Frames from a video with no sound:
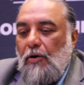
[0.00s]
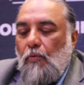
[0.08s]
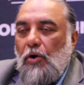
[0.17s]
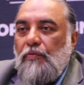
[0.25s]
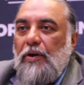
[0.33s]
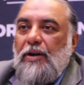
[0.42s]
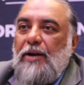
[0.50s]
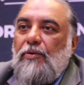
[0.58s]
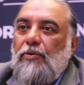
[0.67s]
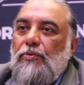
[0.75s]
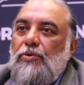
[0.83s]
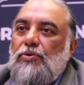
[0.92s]
What we're trying
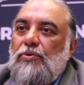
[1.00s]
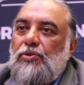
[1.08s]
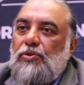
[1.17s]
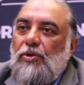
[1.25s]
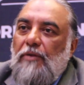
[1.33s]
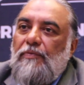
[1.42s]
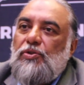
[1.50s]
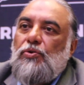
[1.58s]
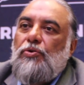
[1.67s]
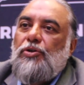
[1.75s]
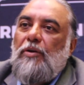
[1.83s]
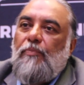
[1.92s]
to do is to solve a
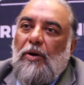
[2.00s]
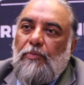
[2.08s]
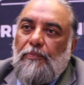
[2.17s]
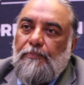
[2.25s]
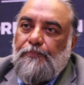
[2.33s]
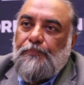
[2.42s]
social problem.